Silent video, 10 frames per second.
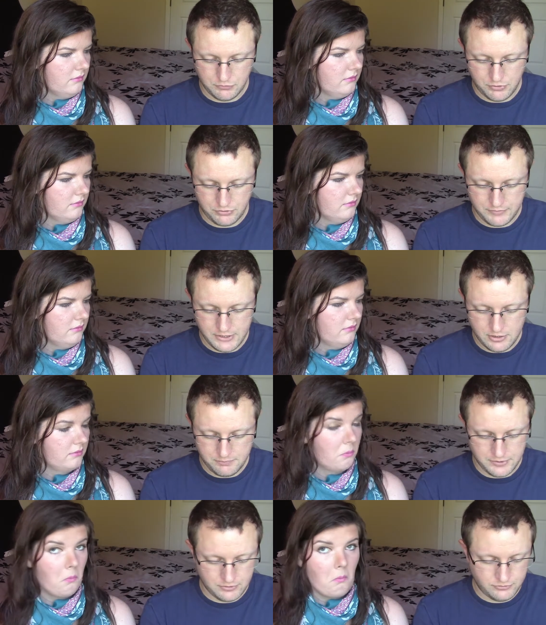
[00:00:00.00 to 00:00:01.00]
Speaker 1: with three
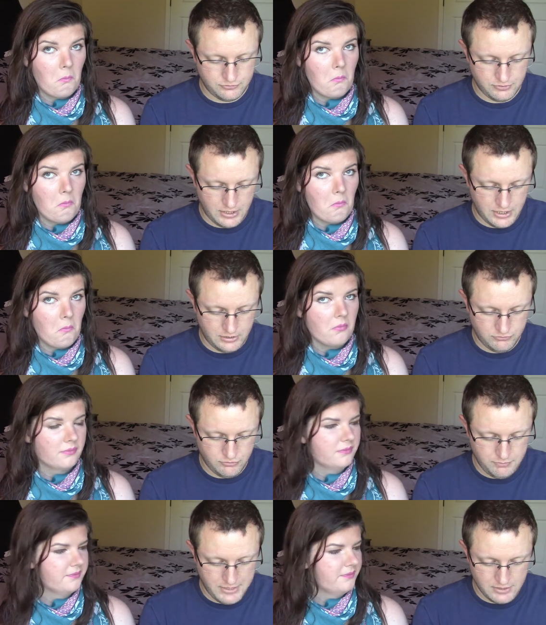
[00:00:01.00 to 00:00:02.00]
notebooks and
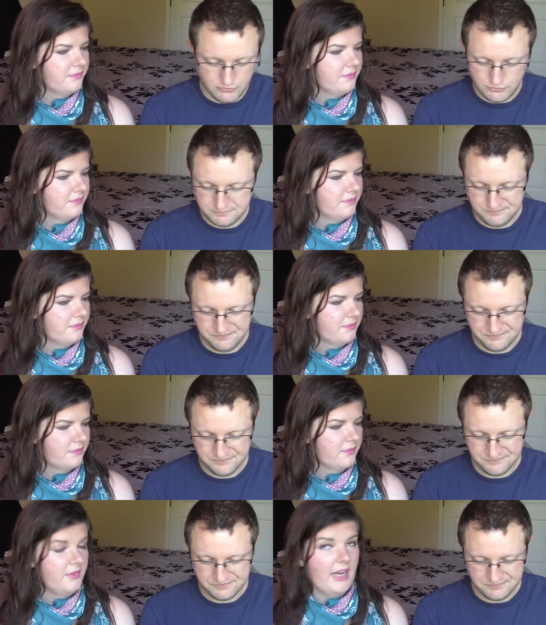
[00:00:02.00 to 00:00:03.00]
two pens.
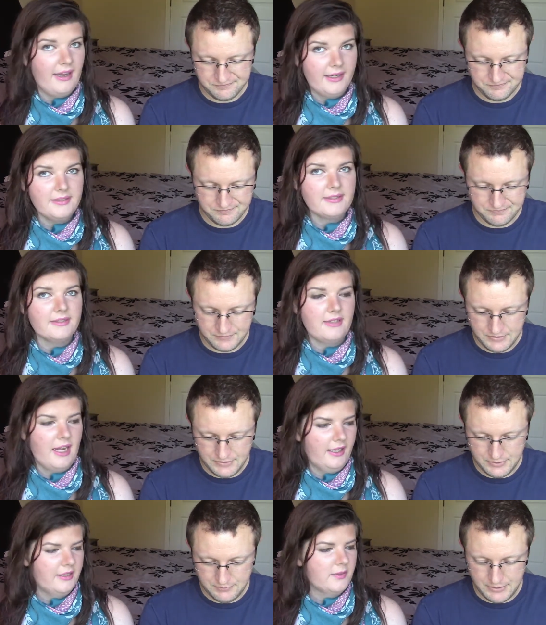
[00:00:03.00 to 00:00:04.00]
Speaker 2: Nice,
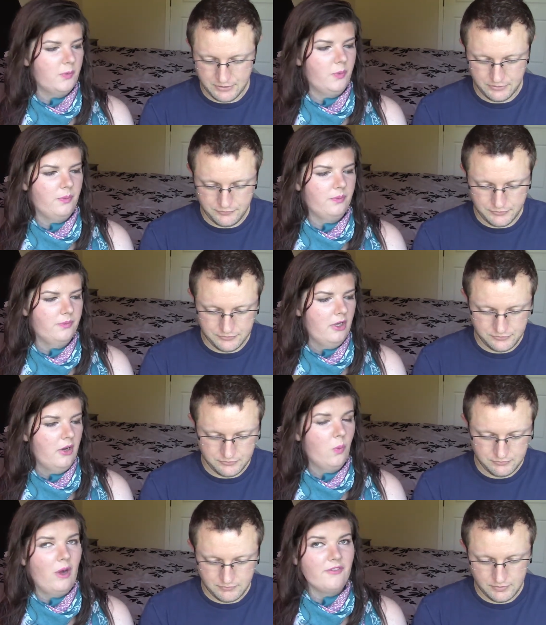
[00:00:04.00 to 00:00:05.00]
nice. Um, I
Speaker 1: don't know if
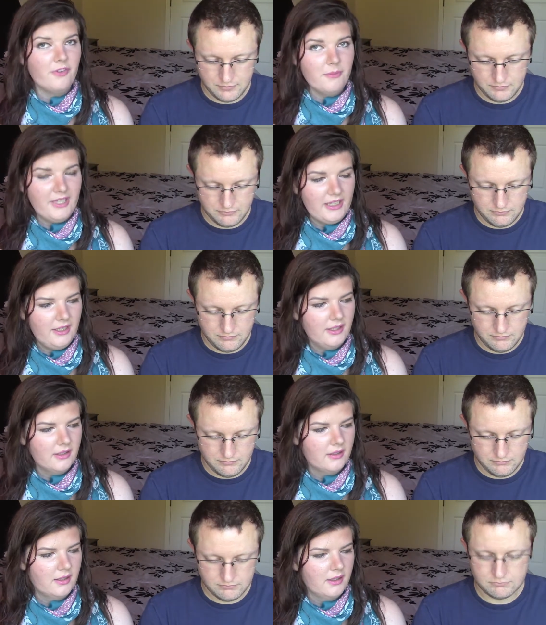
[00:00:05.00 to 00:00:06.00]
it's...
Speaker 2: One for me,
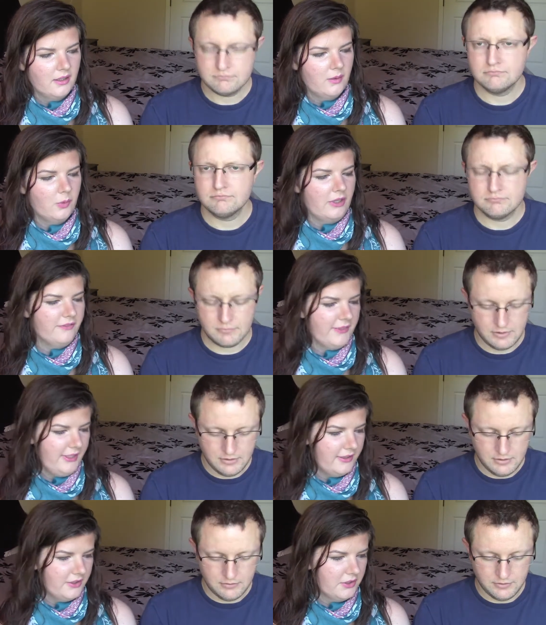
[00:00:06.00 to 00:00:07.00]
one for
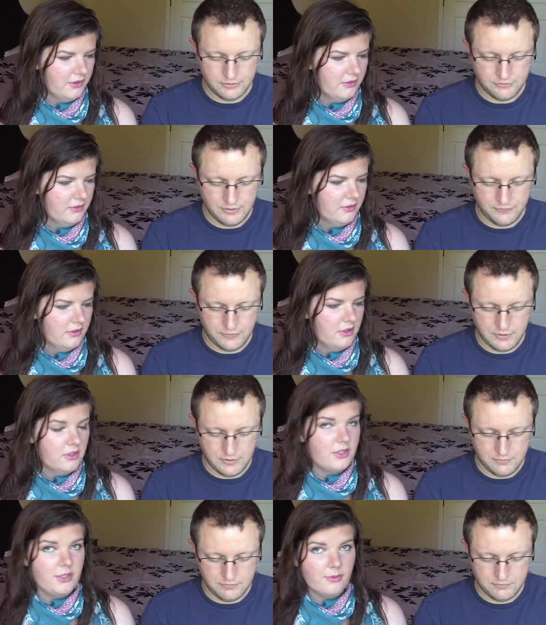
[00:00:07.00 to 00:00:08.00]
you. Let's see if
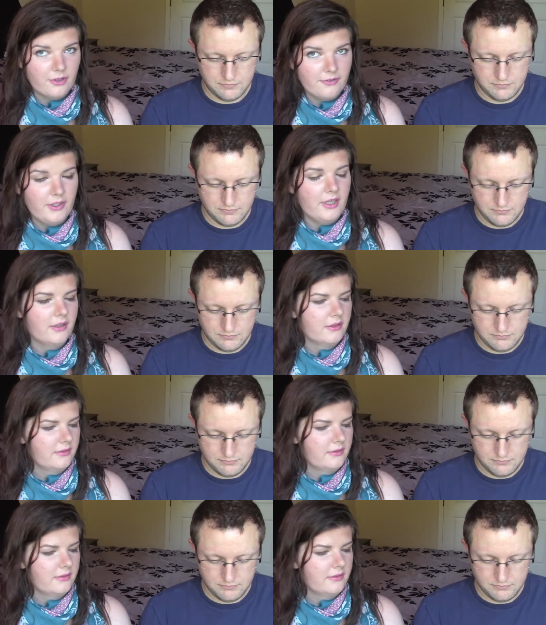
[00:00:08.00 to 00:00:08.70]
the... Two more for you